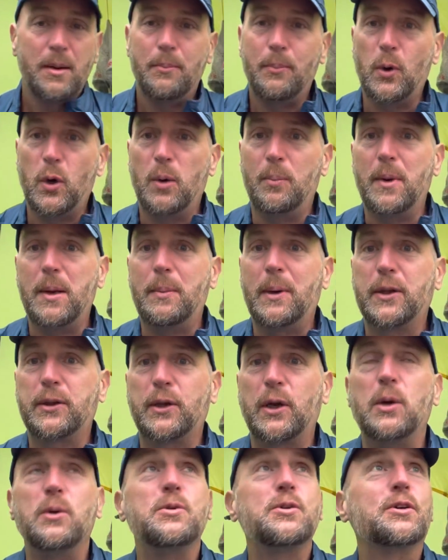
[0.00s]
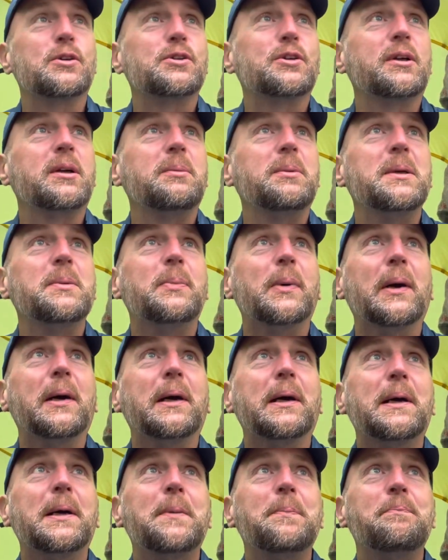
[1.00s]
Bought me my trousers are a wee bit
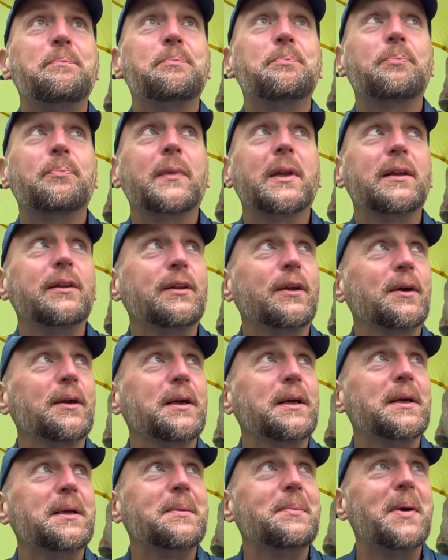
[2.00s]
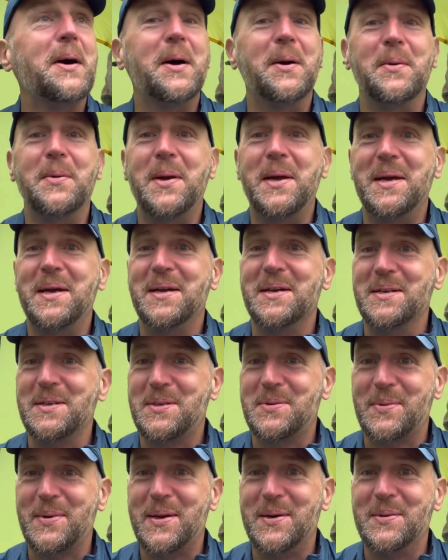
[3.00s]
dirty and a bit wet
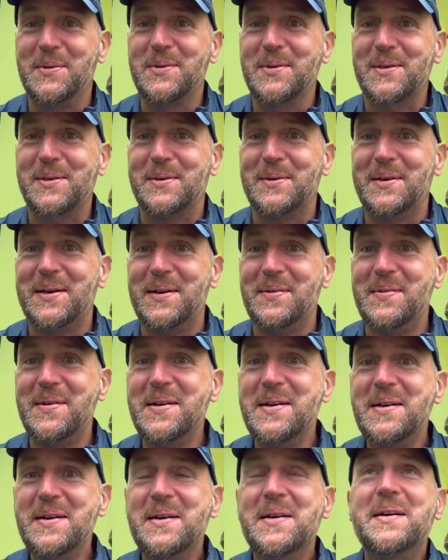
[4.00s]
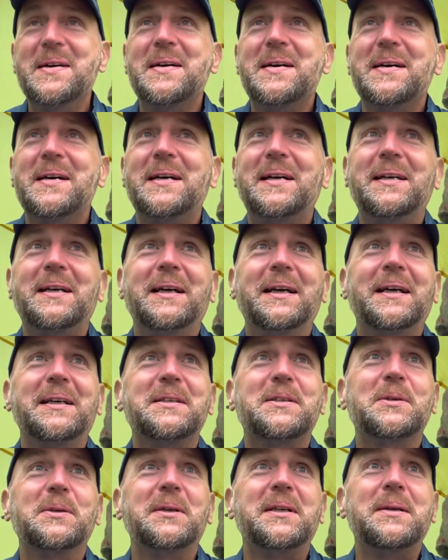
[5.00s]
as well, so
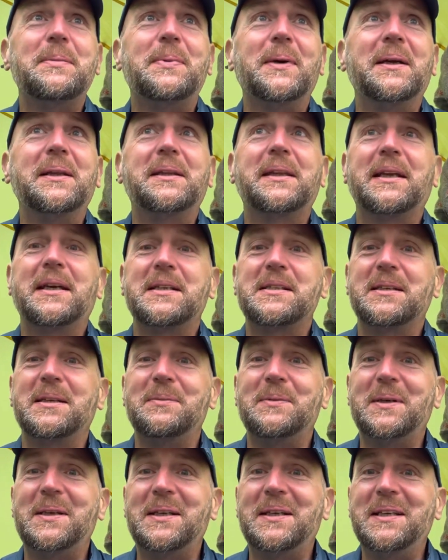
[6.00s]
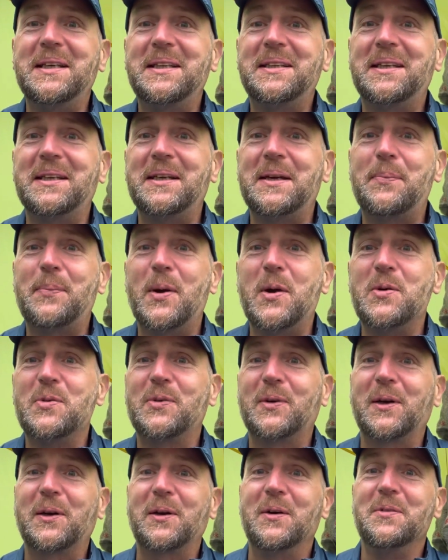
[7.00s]
it's going to be interesting when I need to nip out
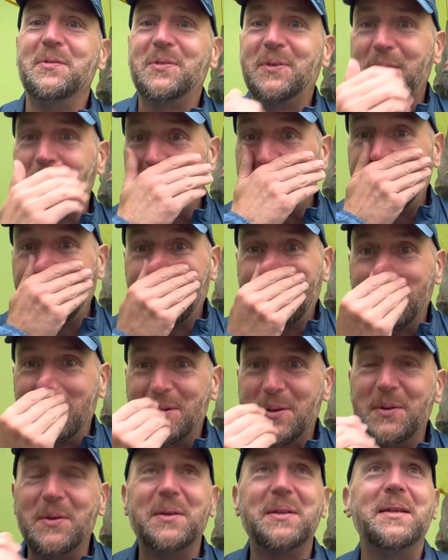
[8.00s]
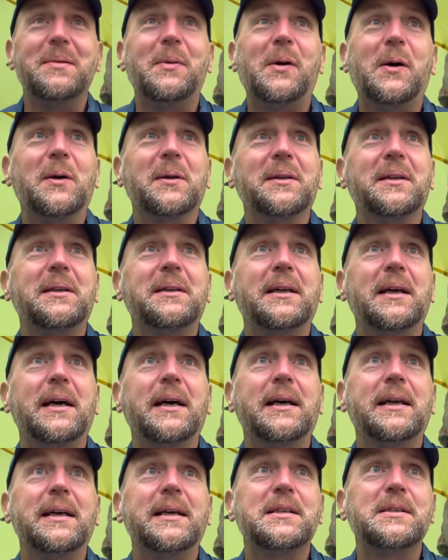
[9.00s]
for a comfort break at 2 in the morning,
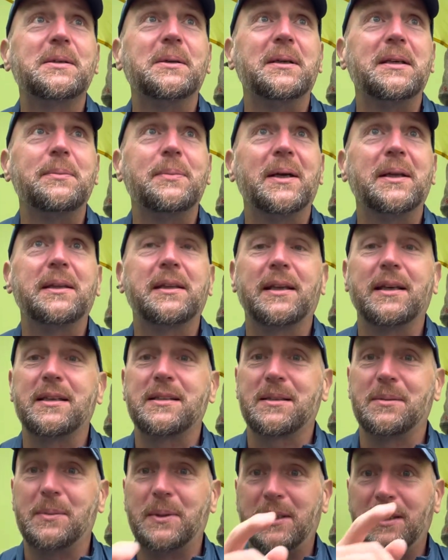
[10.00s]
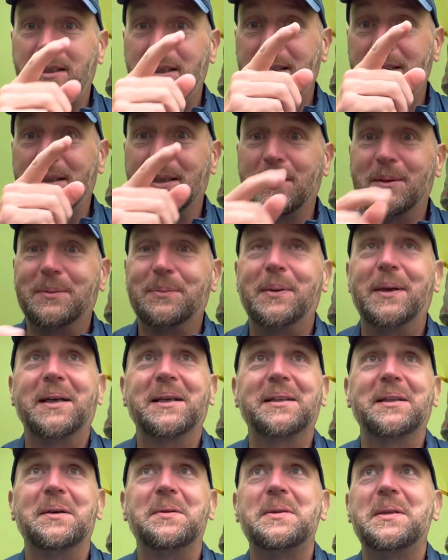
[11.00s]
and it's going to be interesting when I need to go
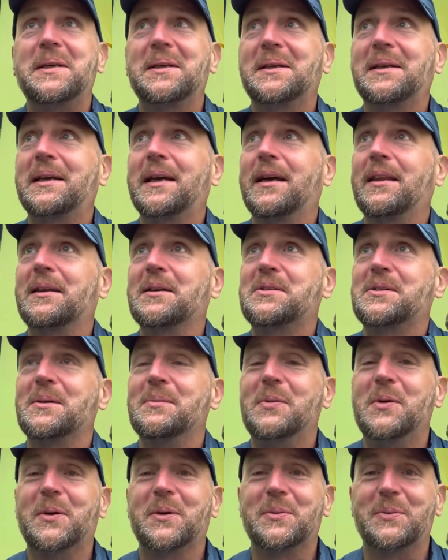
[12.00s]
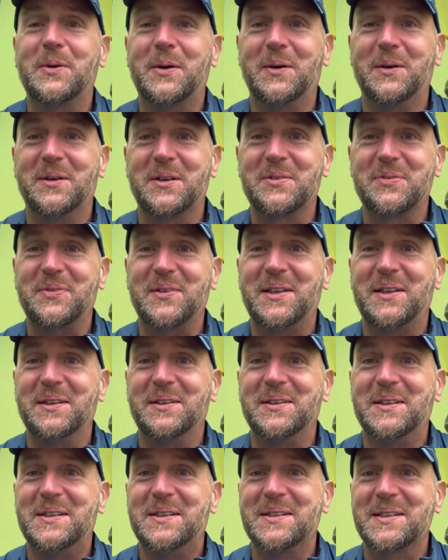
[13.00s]
back down there and gather some more water for the
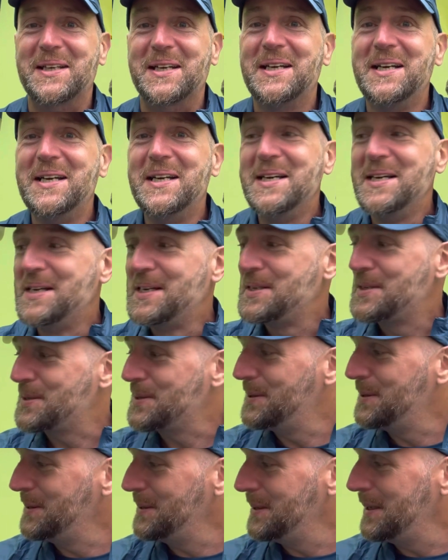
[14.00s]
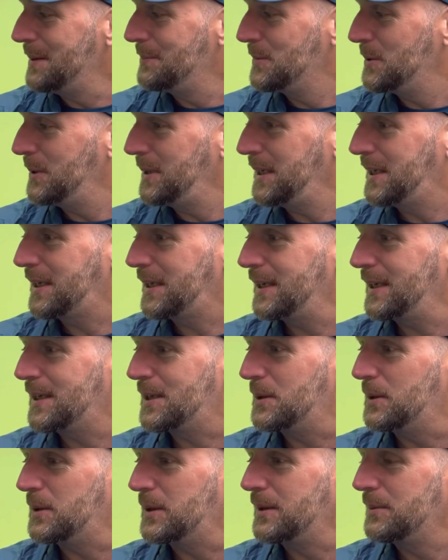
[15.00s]
loch. So I'm going to crack on.